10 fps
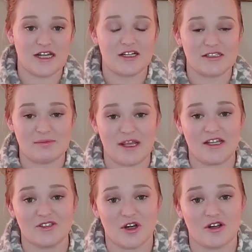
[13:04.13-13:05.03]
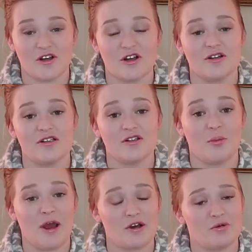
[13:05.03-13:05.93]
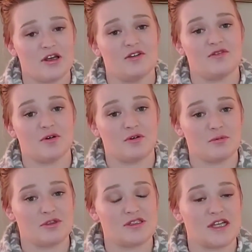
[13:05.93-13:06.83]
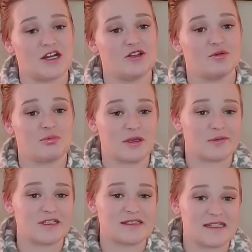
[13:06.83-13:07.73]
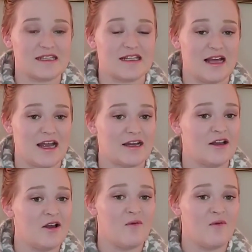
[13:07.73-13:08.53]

there to make it darker. No matter what, if the hormone's there, you will be able to see the line